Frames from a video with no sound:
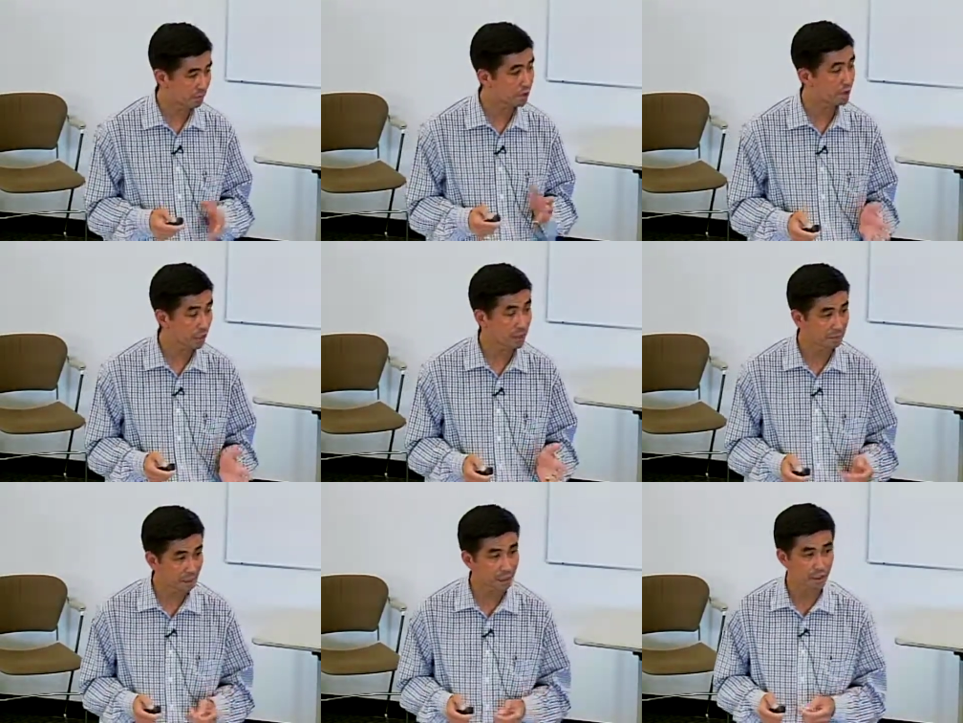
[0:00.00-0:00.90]
when you don't take the
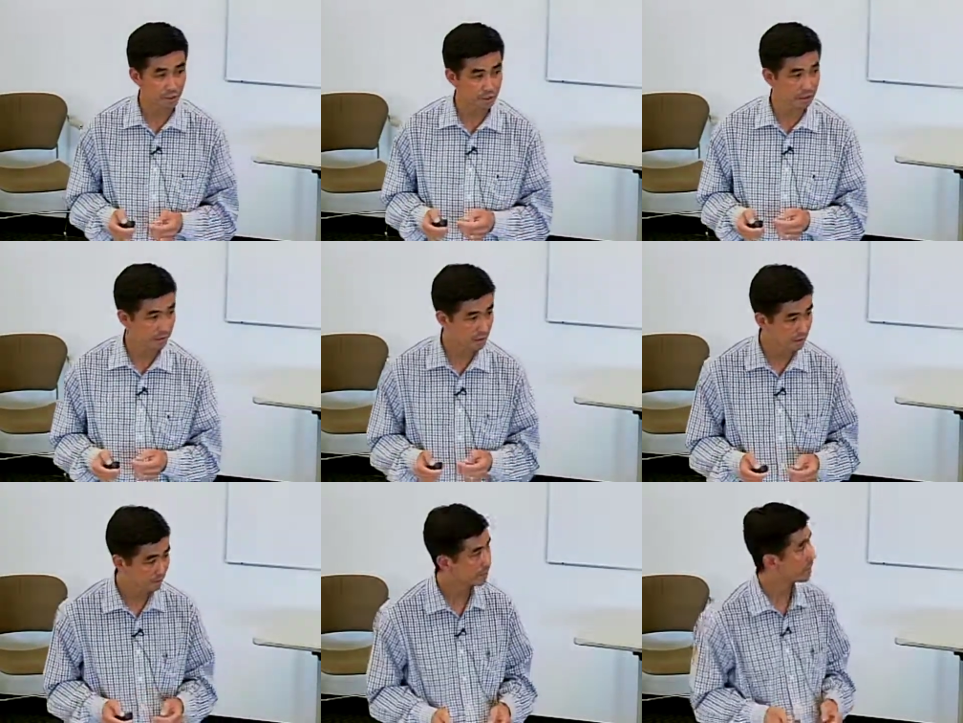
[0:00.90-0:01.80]
medications.
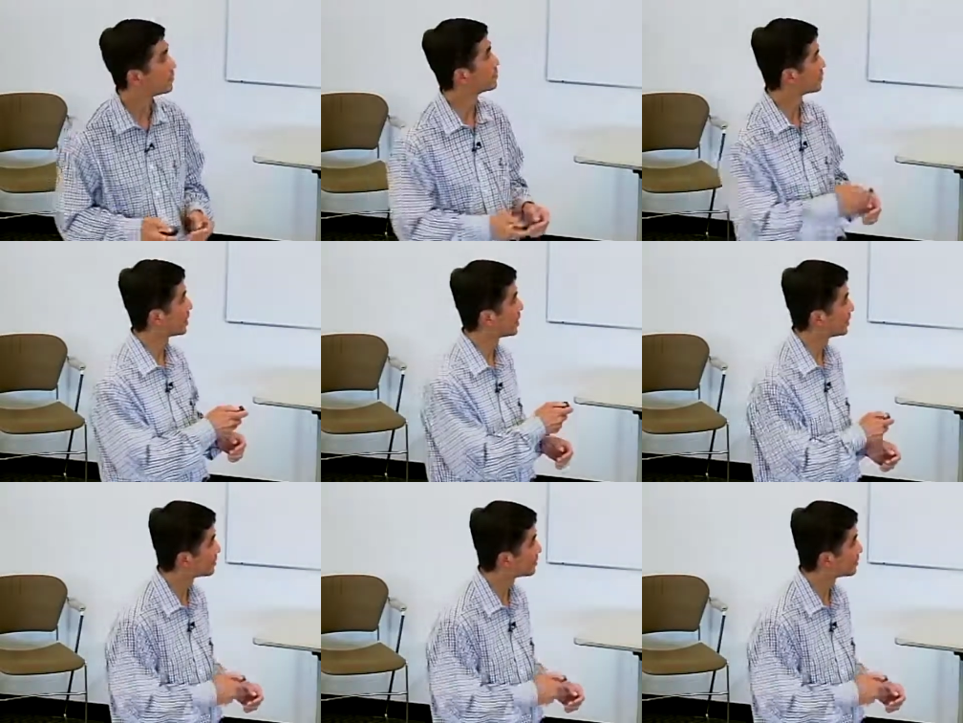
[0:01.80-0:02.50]
Oh, all right.